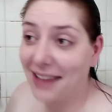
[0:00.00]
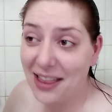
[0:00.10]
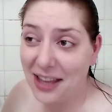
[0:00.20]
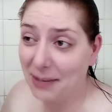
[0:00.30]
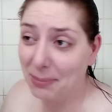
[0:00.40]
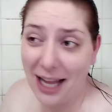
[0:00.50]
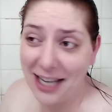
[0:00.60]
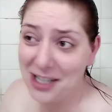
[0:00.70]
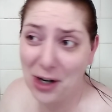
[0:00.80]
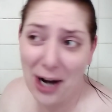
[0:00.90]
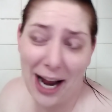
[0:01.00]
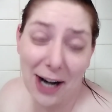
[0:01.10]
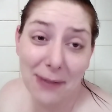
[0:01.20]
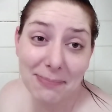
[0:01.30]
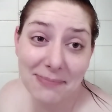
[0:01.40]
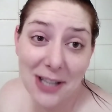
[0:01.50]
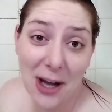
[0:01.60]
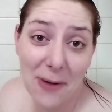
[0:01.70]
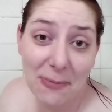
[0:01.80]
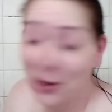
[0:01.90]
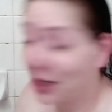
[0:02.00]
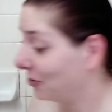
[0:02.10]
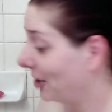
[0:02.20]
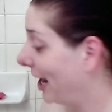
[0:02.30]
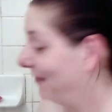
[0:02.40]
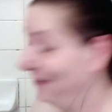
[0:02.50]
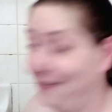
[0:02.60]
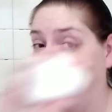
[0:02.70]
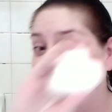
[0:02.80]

and then apply it to your hair. So we're going to try it.